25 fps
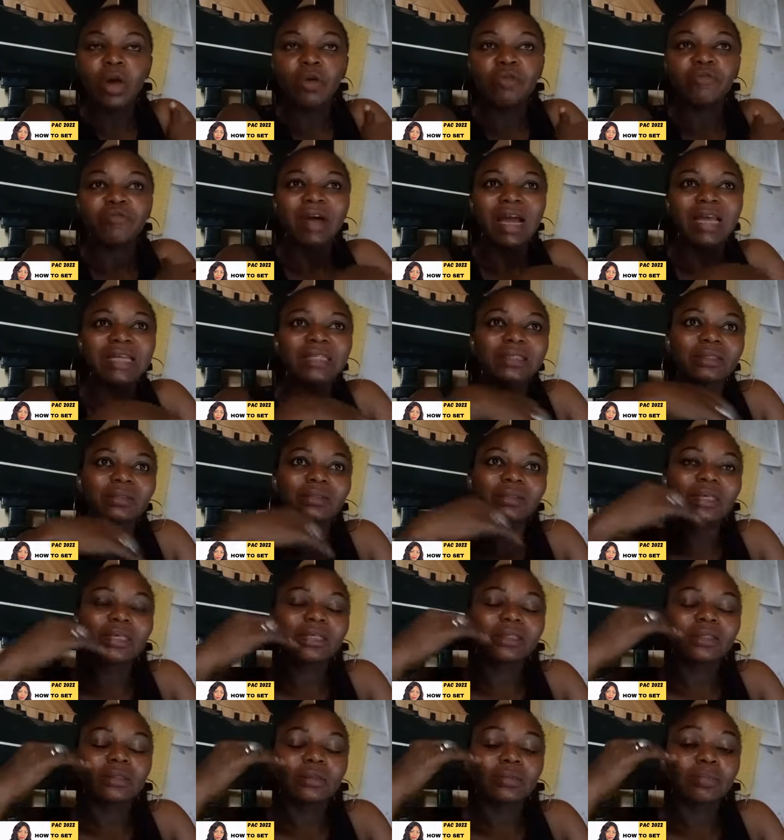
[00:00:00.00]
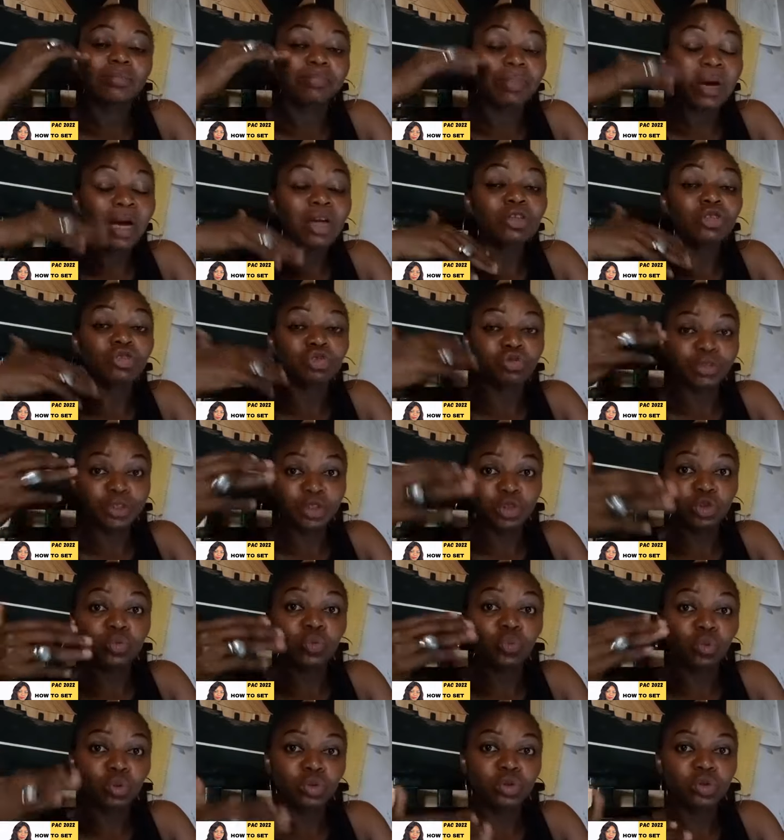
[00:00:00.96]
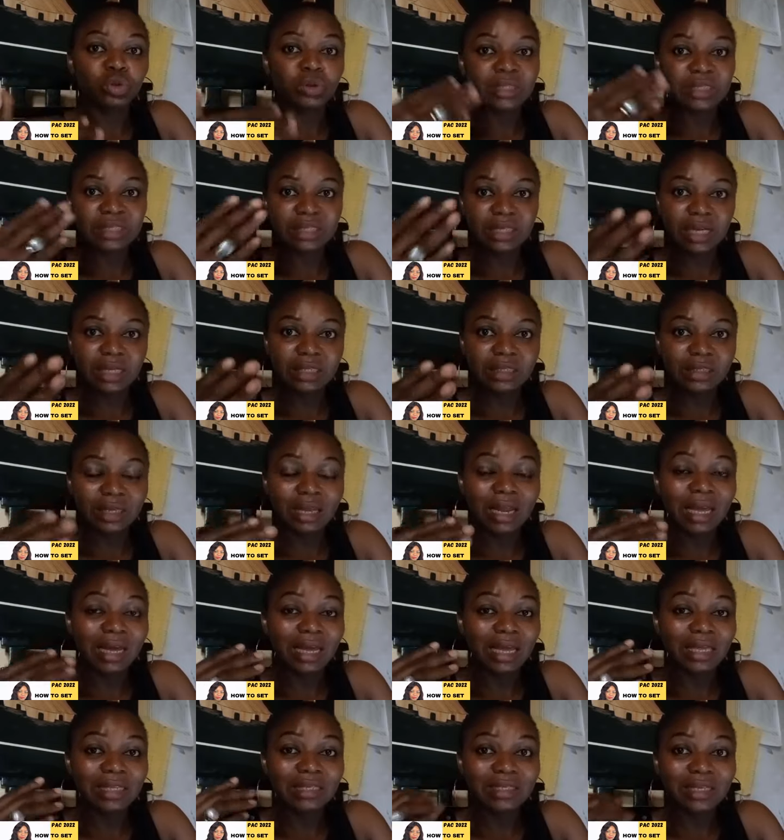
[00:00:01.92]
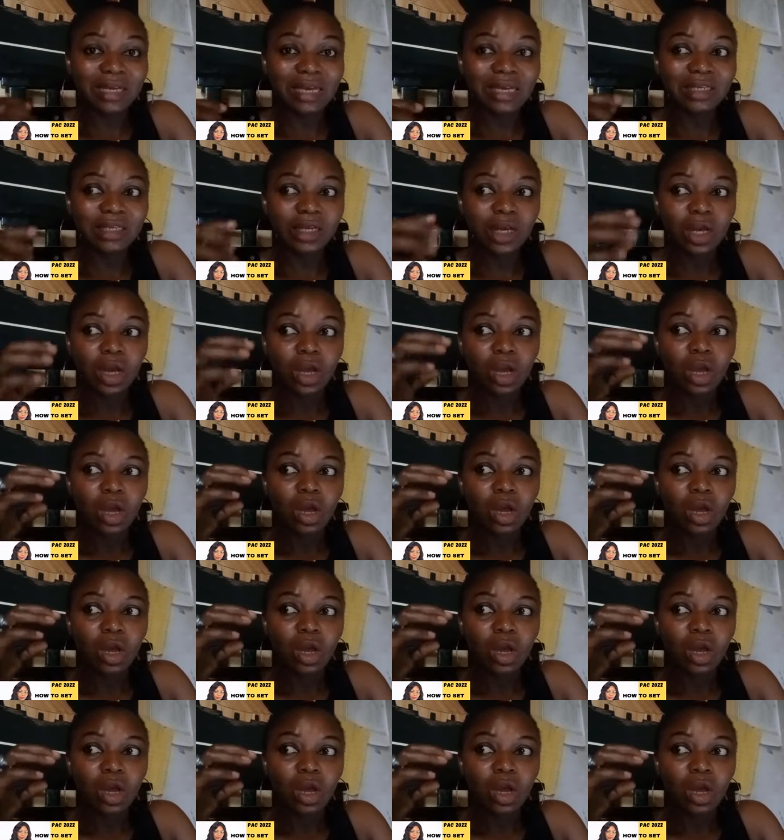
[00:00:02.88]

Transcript: Write these boundaries you want to set. Like I said,